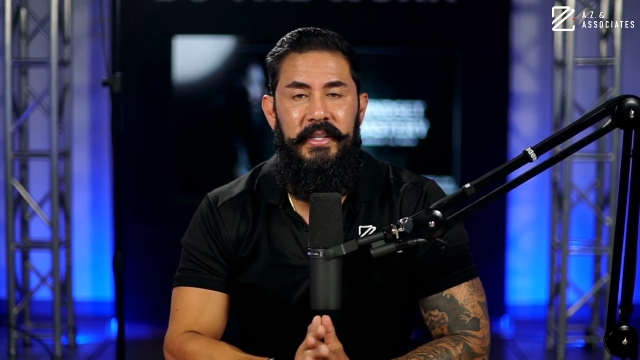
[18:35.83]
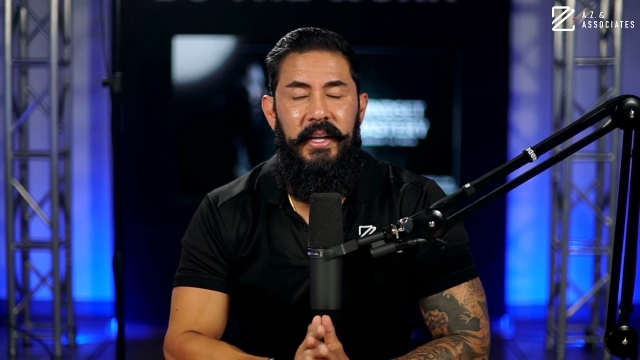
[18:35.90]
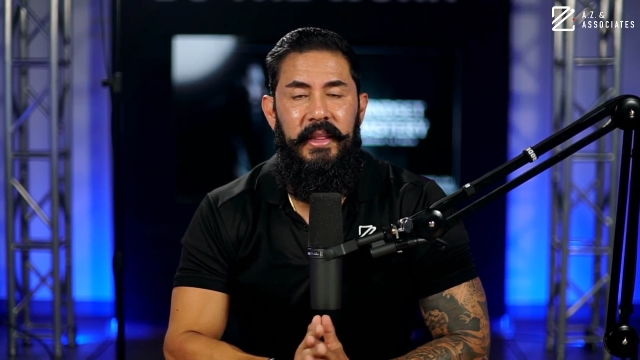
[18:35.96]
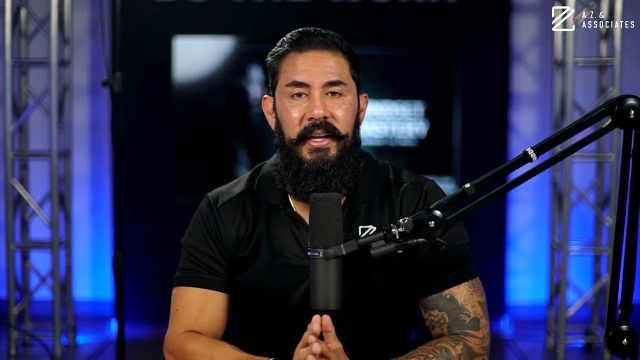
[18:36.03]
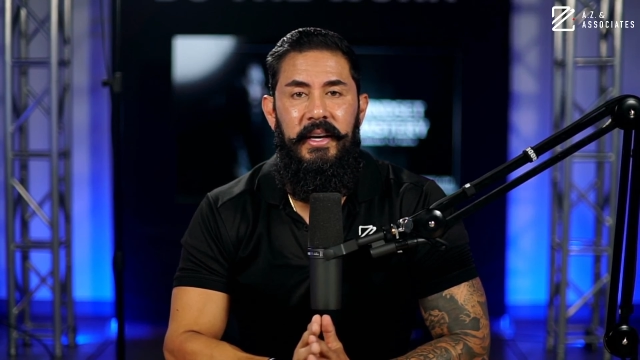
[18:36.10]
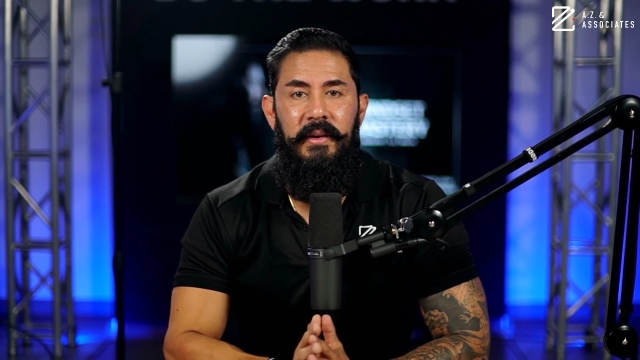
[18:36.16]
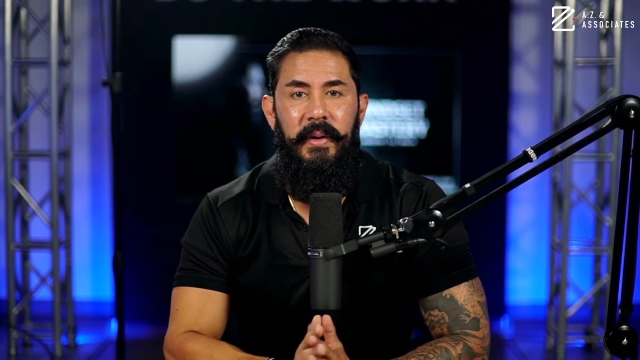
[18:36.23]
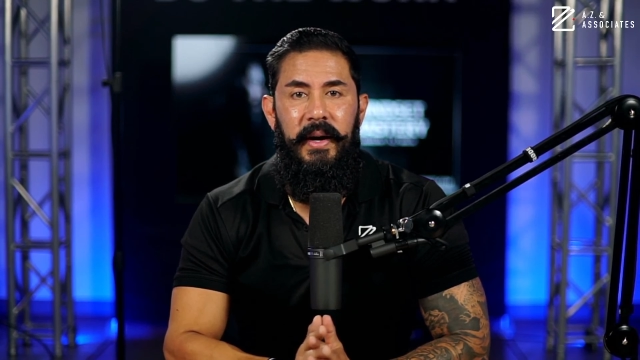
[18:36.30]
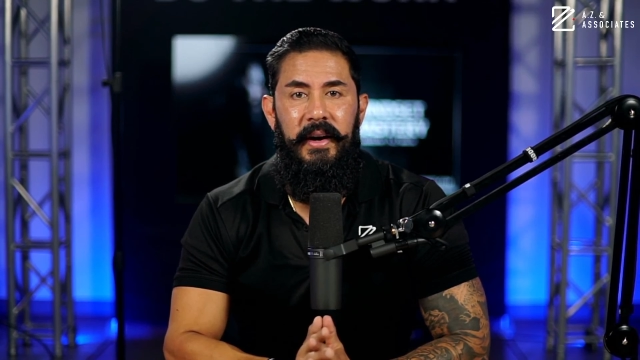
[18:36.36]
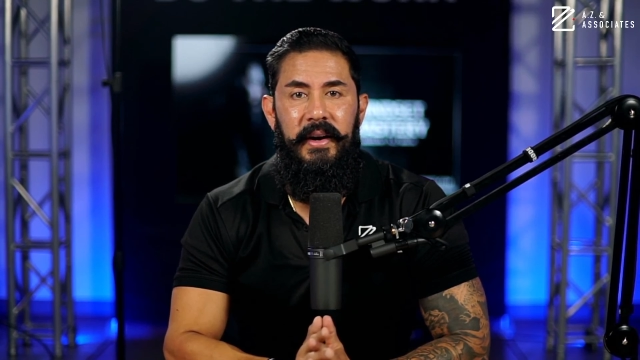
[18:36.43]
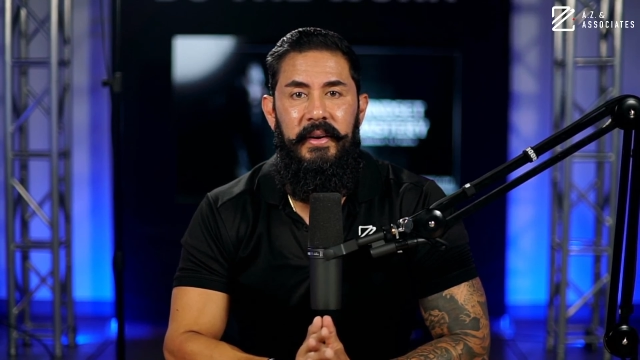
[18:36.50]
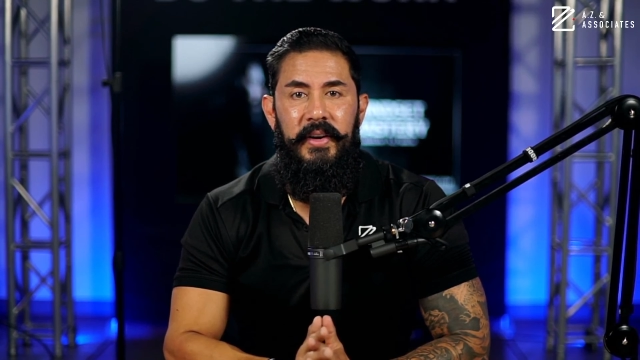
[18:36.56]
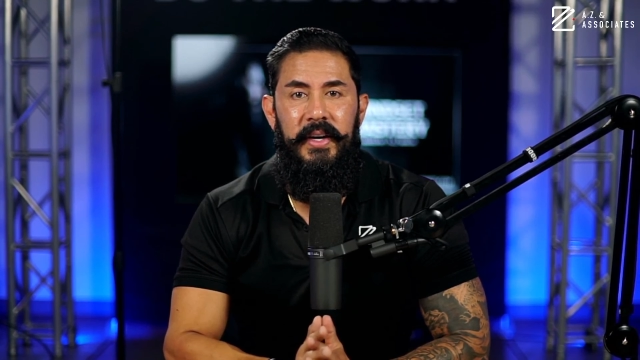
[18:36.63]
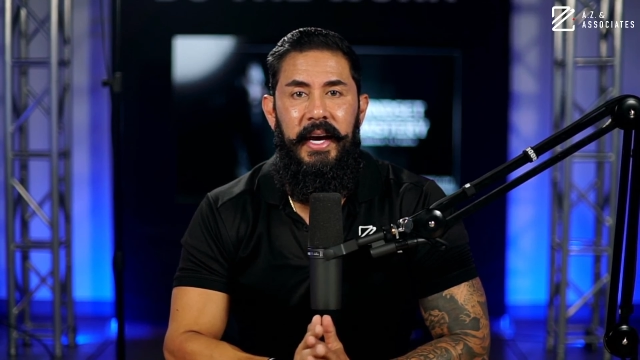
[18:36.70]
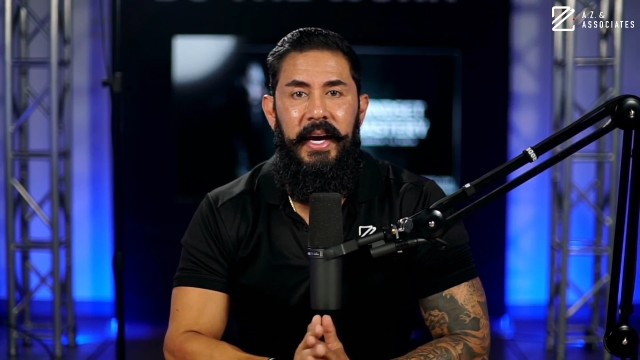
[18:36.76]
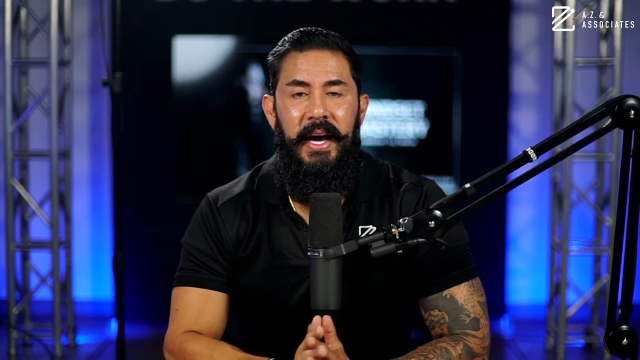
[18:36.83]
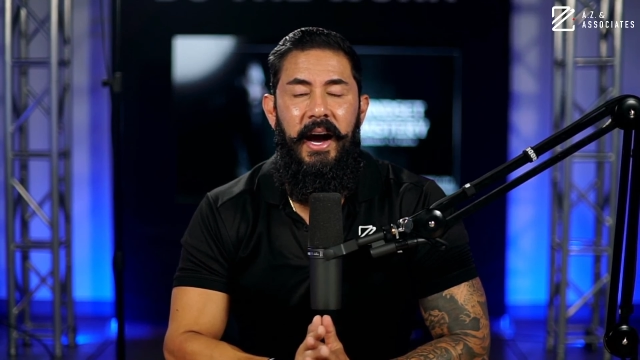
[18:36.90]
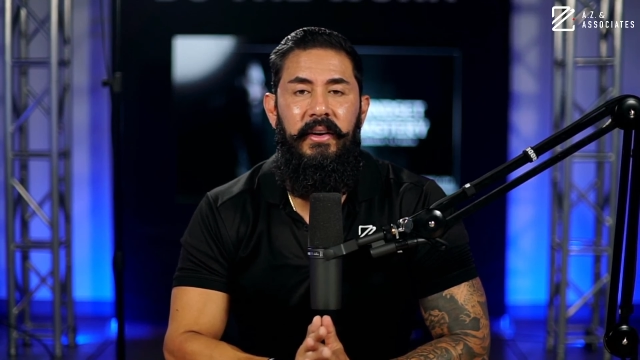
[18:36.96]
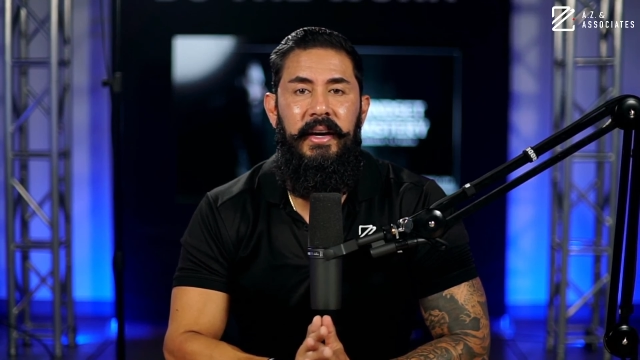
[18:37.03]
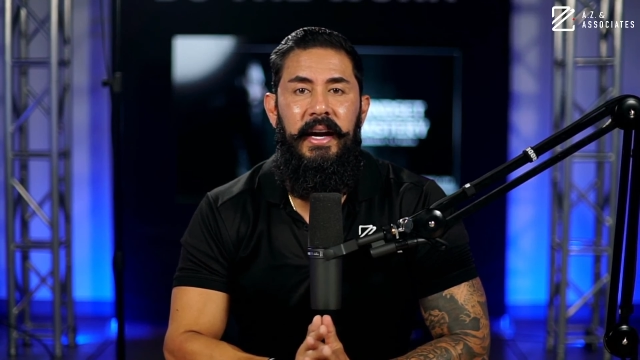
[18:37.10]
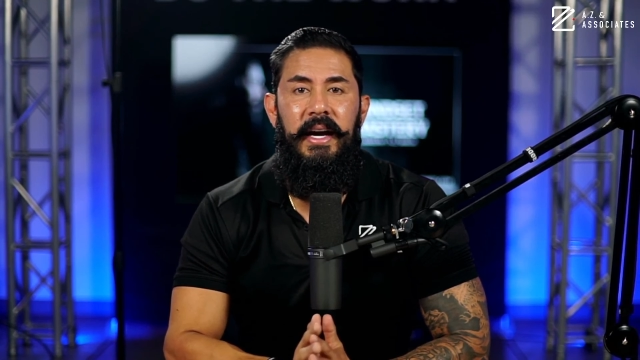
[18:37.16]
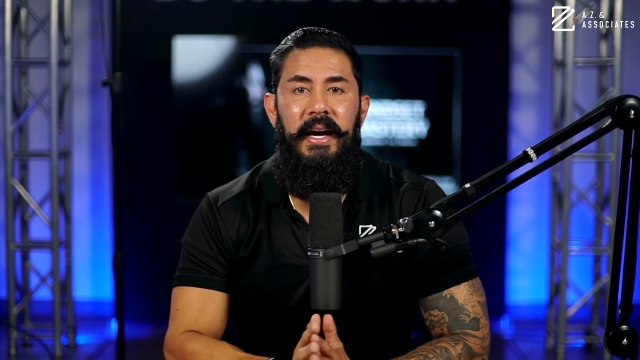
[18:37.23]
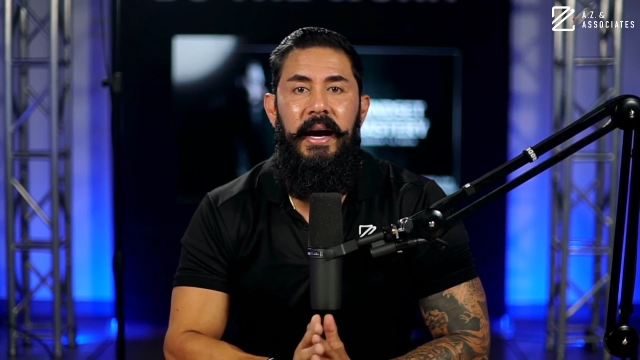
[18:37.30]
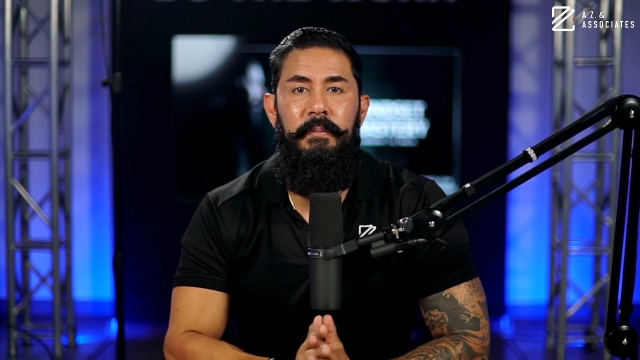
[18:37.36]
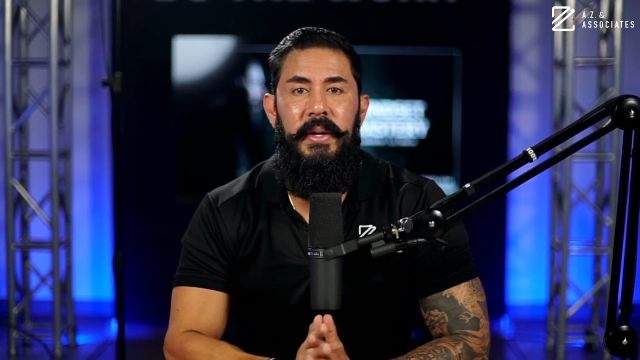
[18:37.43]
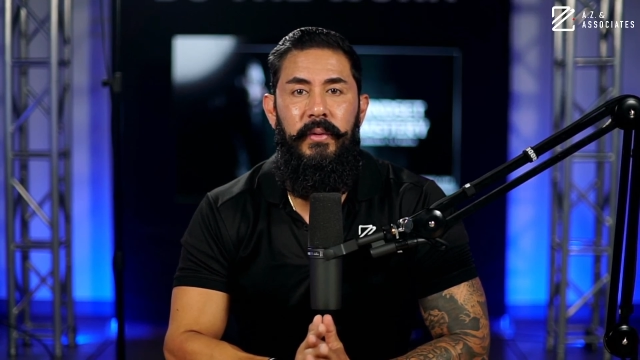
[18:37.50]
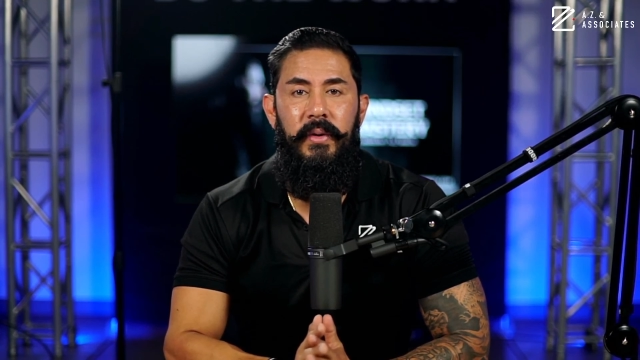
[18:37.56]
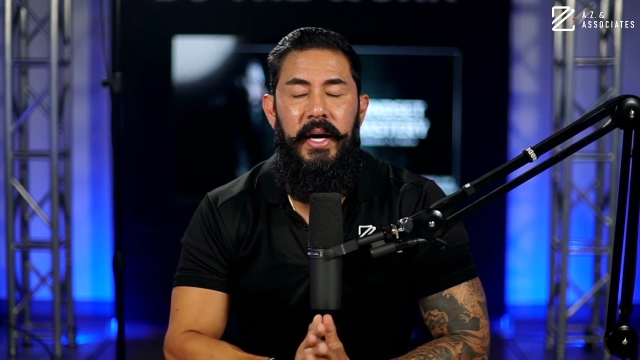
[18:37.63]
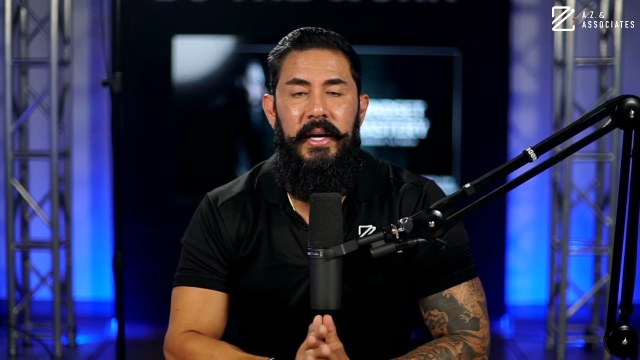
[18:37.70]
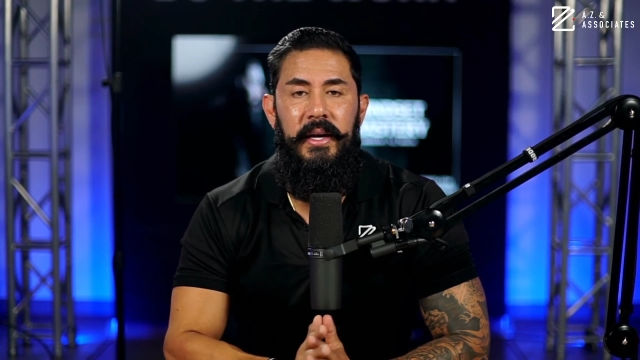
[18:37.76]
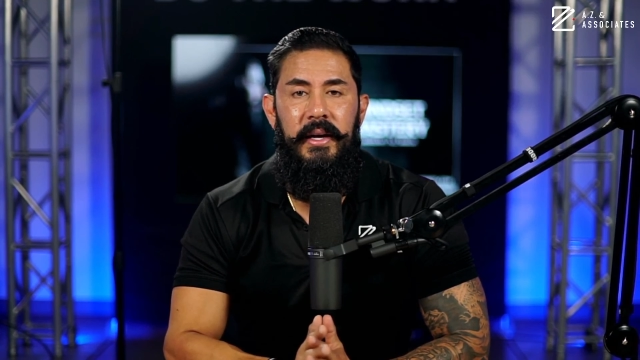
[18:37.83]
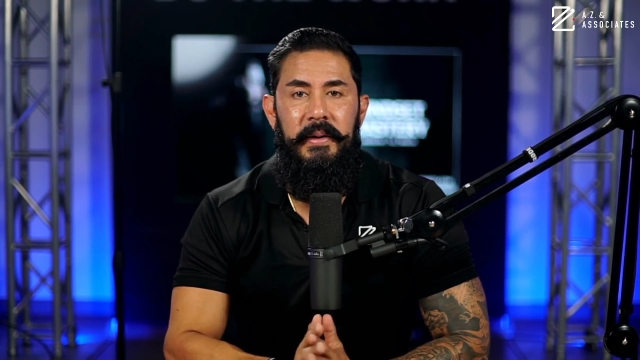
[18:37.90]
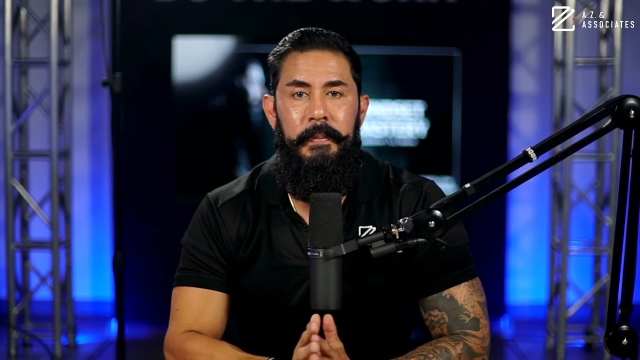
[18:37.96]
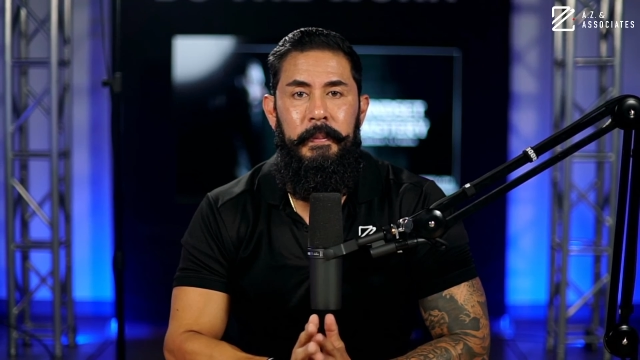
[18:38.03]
I think about it every day. How could I not be ready?